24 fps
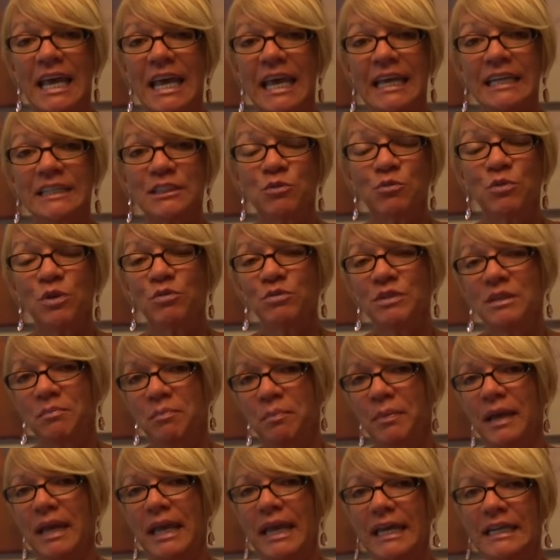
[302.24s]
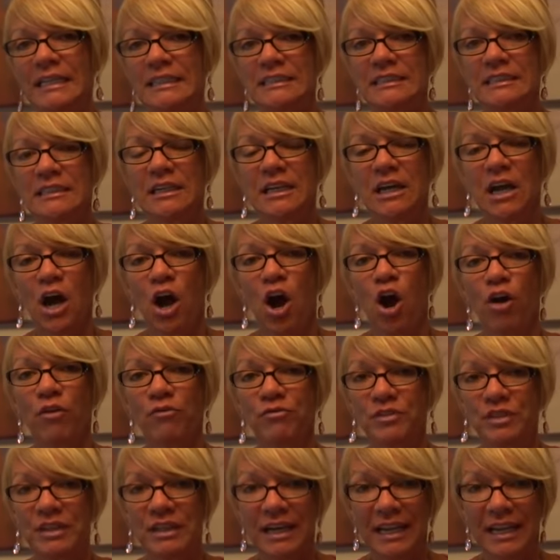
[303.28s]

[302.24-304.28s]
It will depend on the